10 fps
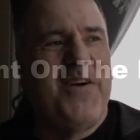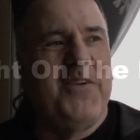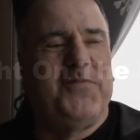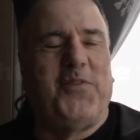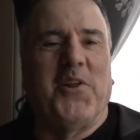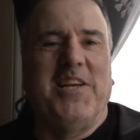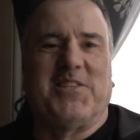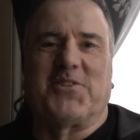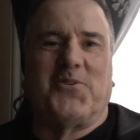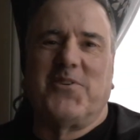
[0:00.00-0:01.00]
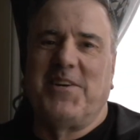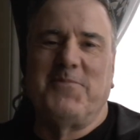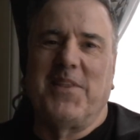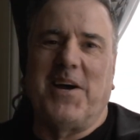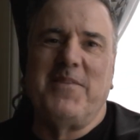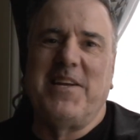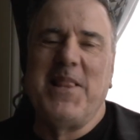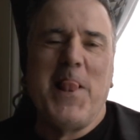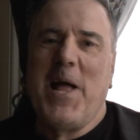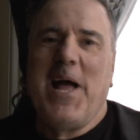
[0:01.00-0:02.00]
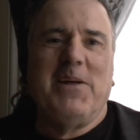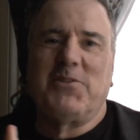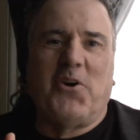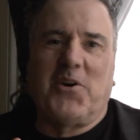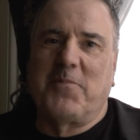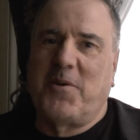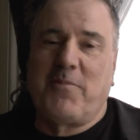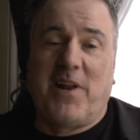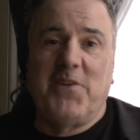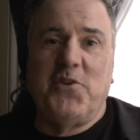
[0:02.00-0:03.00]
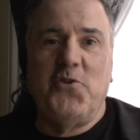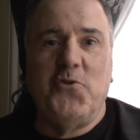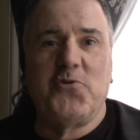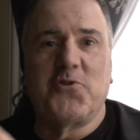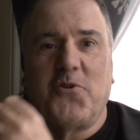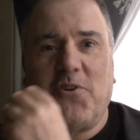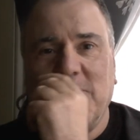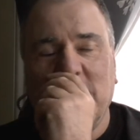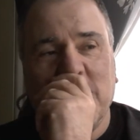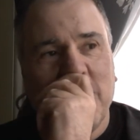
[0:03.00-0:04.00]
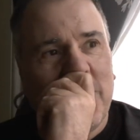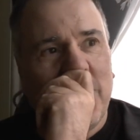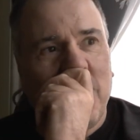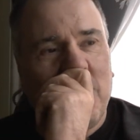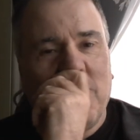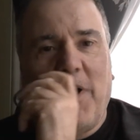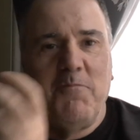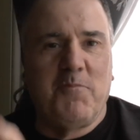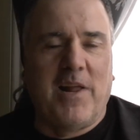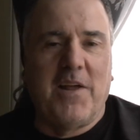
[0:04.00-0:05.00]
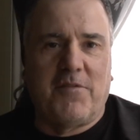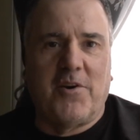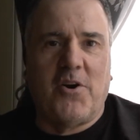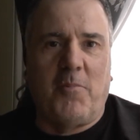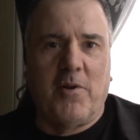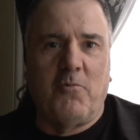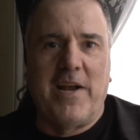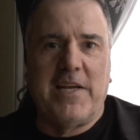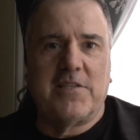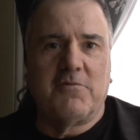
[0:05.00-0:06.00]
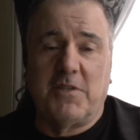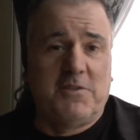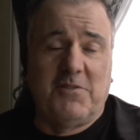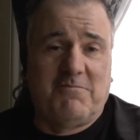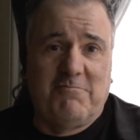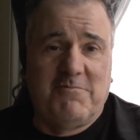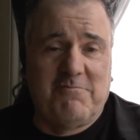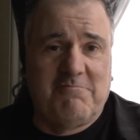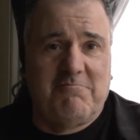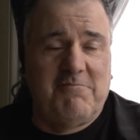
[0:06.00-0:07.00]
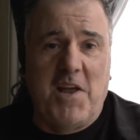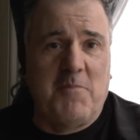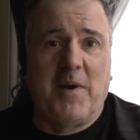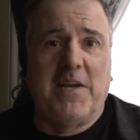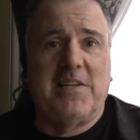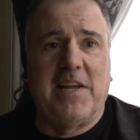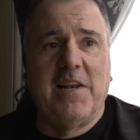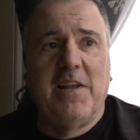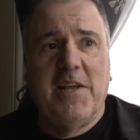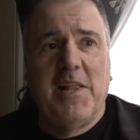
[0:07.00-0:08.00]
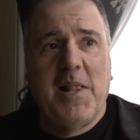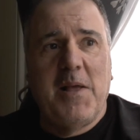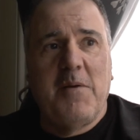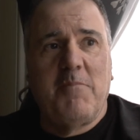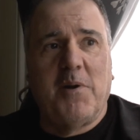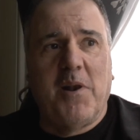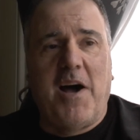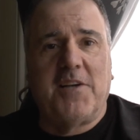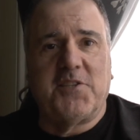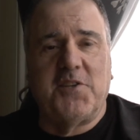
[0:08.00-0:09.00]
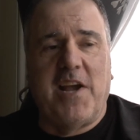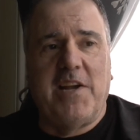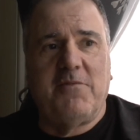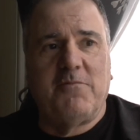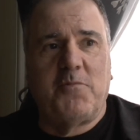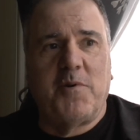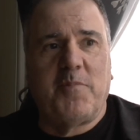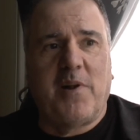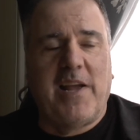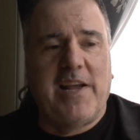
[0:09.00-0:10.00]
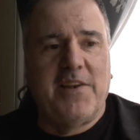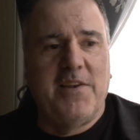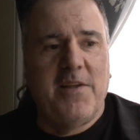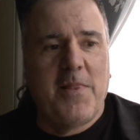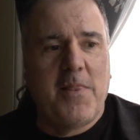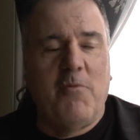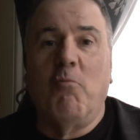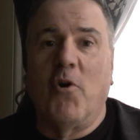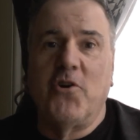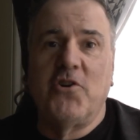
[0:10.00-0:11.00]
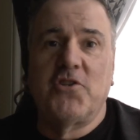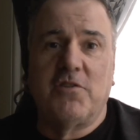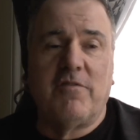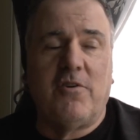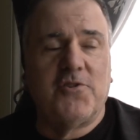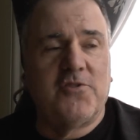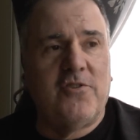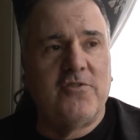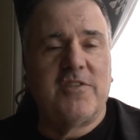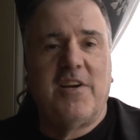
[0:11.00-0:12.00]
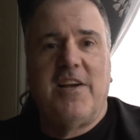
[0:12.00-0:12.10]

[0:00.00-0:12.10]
Funny story, I mean, talking about playing the new songs, well, I hadn't played for a couple of weeks, which is not a big deal. But last night we were playing Words of all songs,